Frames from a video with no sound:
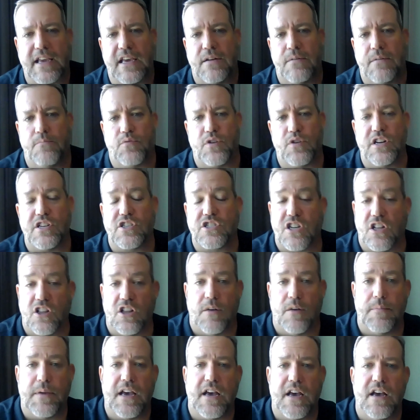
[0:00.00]
In British
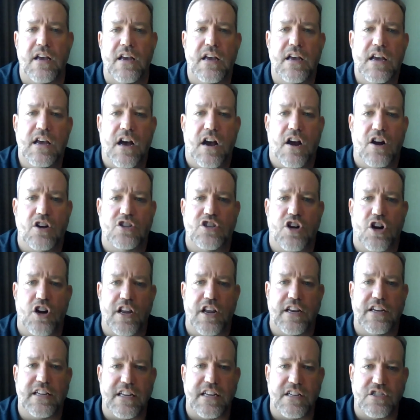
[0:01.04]
Columbia, our
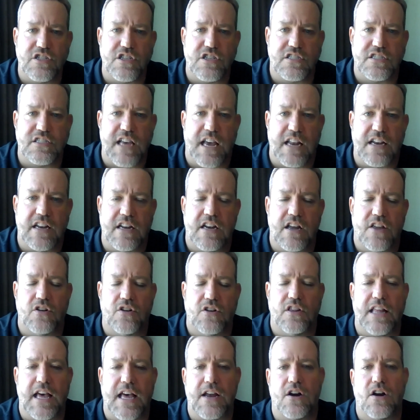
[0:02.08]
attorney did just send another
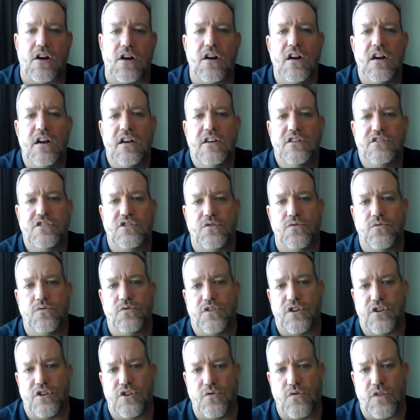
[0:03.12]
letter to
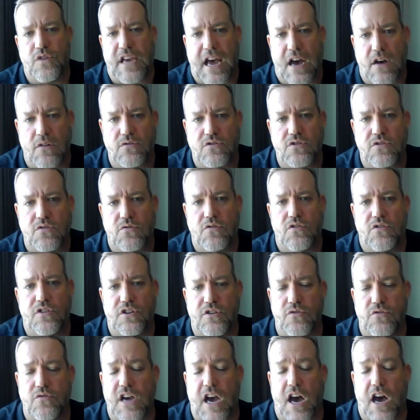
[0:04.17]
the new council, the
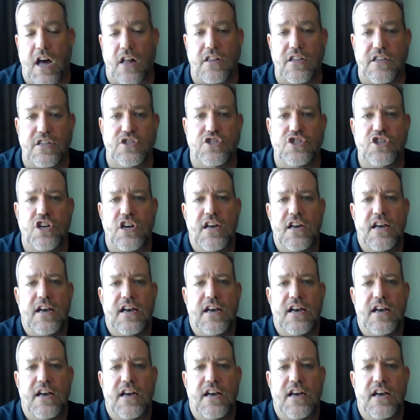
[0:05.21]
new college,